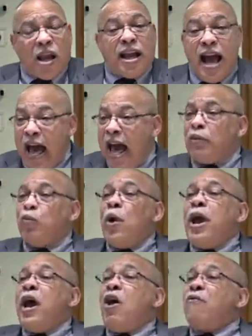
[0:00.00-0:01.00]
God
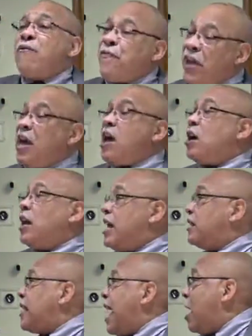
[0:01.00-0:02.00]
will fill
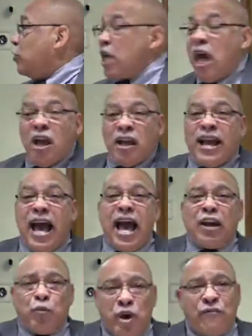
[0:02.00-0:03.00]
his house.
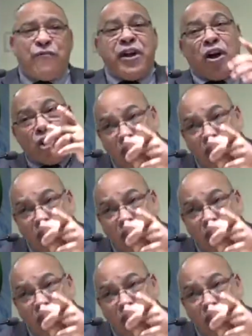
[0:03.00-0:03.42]
God will fill